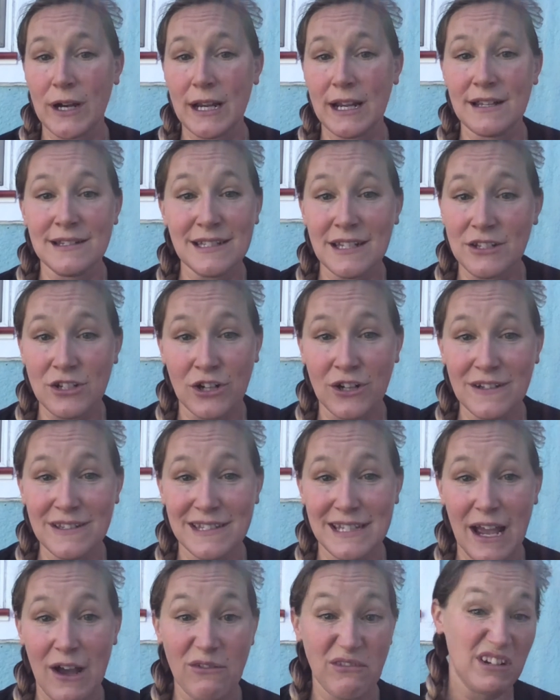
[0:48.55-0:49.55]
because it turns
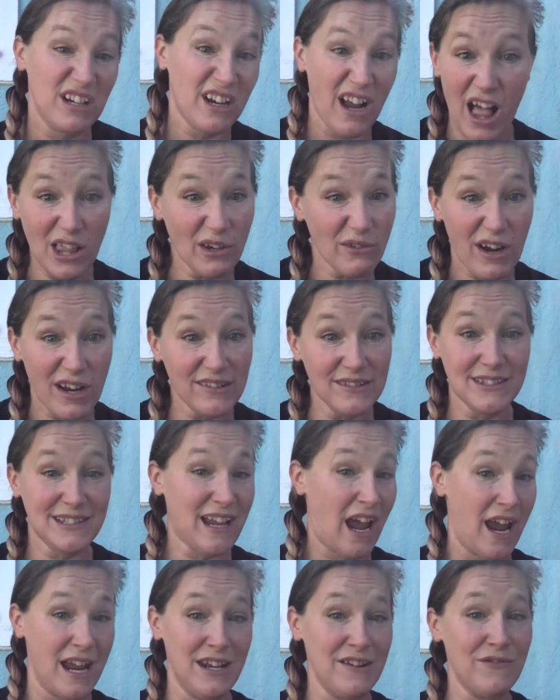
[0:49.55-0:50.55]
out Colorado's
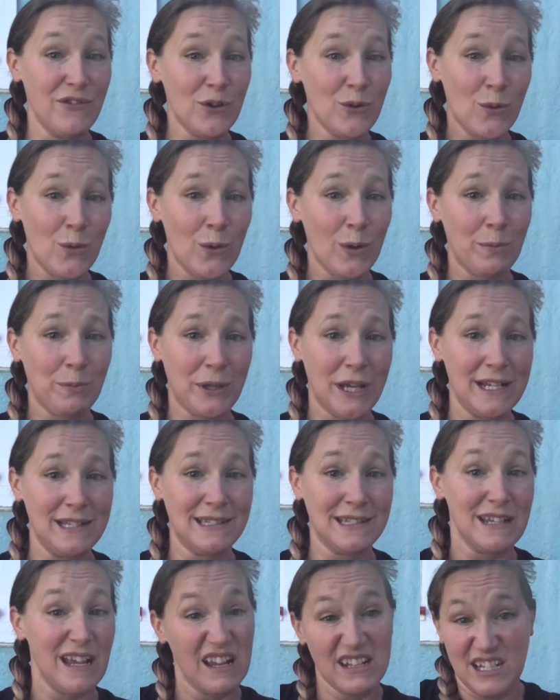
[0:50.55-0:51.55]
kind of a cool place